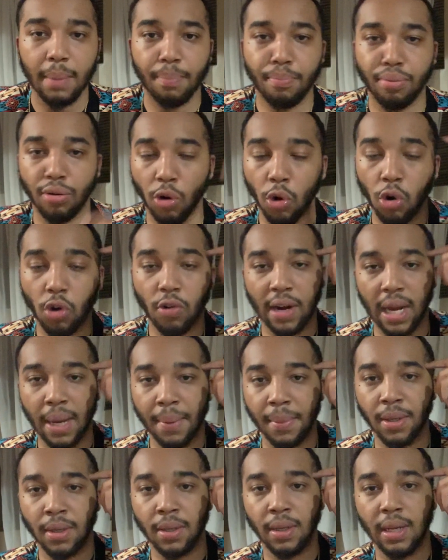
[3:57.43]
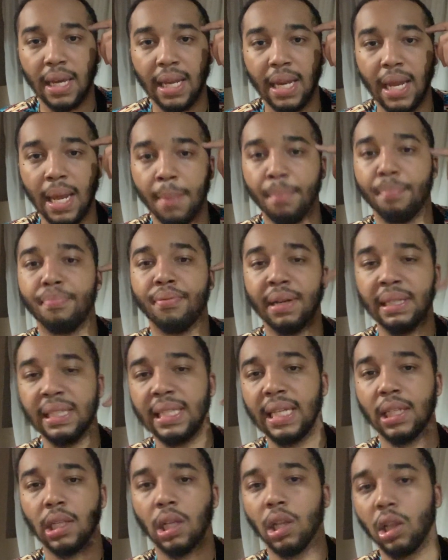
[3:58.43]
Programming and
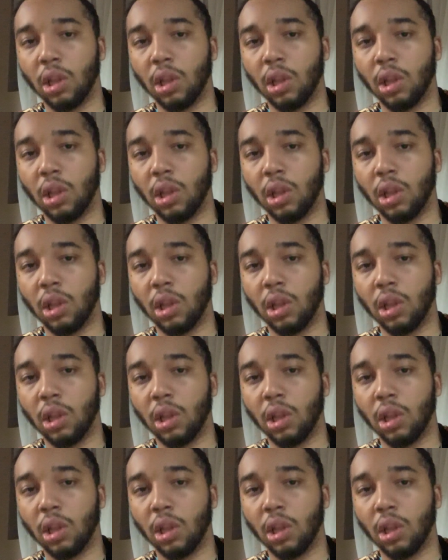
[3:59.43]
imprinting the